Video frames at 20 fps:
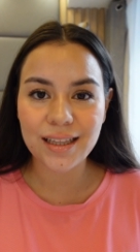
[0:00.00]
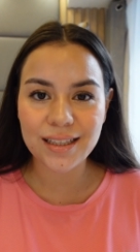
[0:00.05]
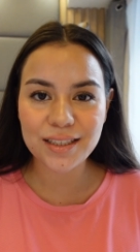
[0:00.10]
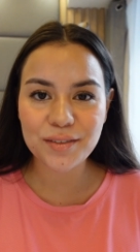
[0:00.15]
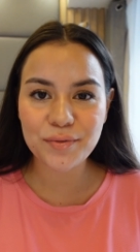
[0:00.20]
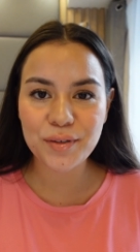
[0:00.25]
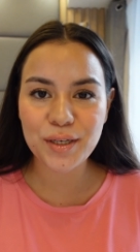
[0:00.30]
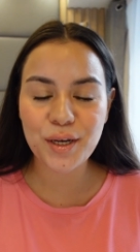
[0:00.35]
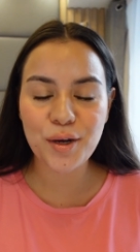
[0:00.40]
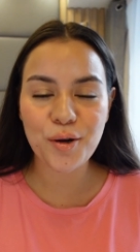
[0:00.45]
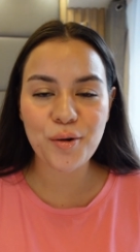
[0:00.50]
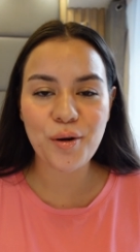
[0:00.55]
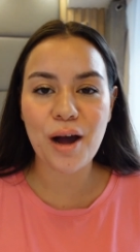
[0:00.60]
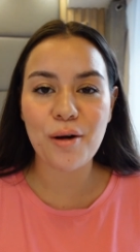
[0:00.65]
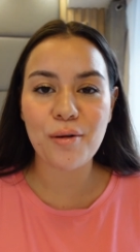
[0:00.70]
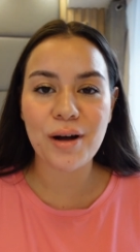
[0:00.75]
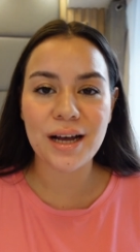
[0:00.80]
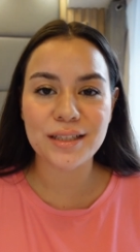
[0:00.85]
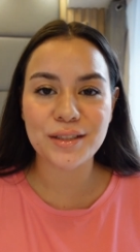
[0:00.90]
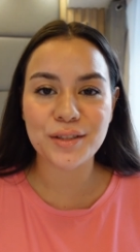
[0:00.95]
this video, I
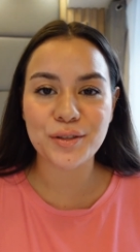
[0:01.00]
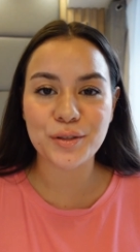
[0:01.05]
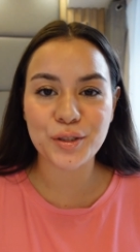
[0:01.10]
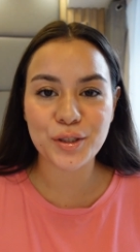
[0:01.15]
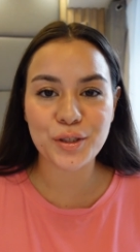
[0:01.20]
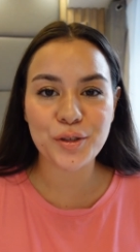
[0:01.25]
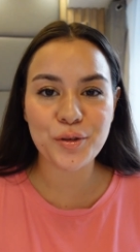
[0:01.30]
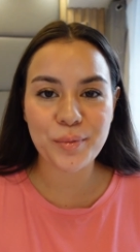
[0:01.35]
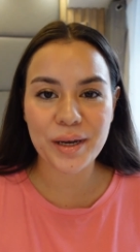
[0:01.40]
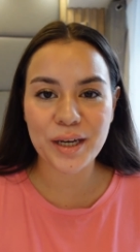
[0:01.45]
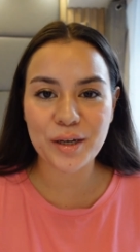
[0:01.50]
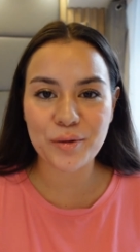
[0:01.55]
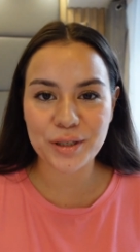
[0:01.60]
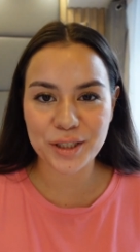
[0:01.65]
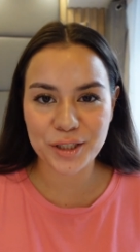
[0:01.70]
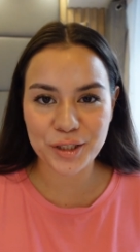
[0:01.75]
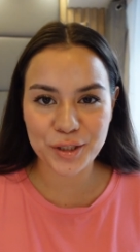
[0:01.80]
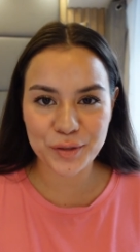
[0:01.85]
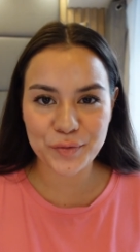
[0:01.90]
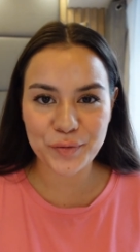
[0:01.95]
will answer two main
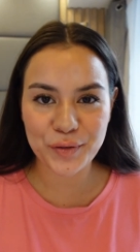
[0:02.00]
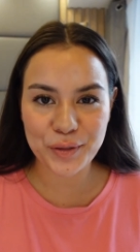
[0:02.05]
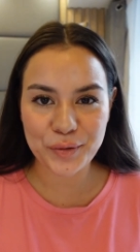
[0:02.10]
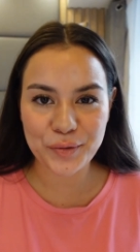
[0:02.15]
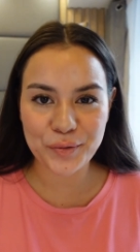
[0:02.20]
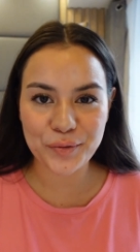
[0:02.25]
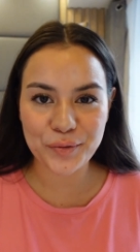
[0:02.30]
questions for you.